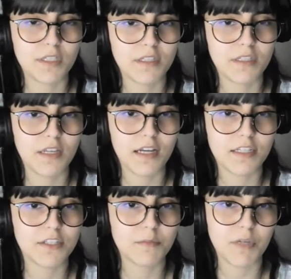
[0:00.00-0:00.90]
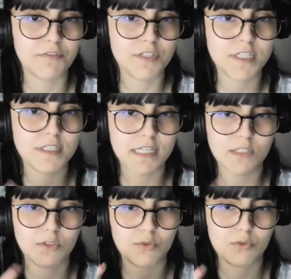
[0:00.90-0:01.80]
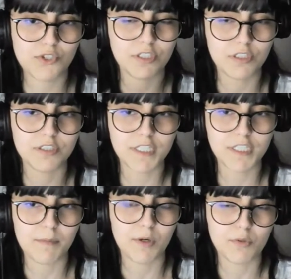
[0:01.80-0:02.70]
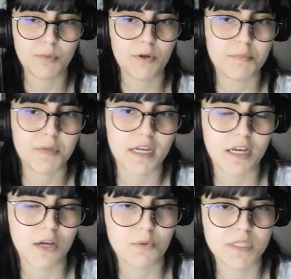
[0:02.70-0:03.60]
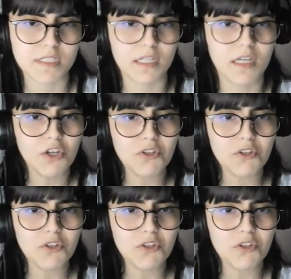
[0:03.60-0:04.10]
When I get my first task to start learning about Power BI, I was,